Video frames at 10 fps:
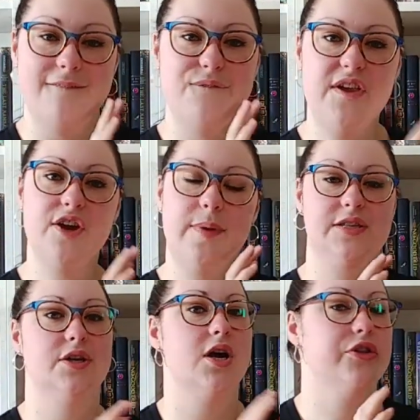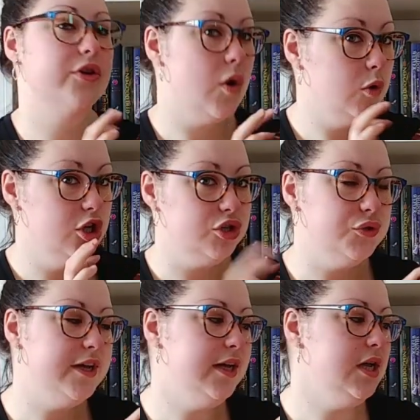of Fear by Sir Arthur Conan
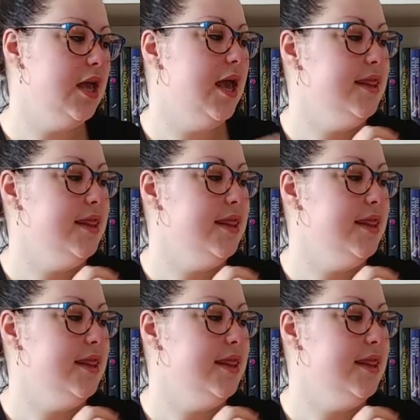Doyle.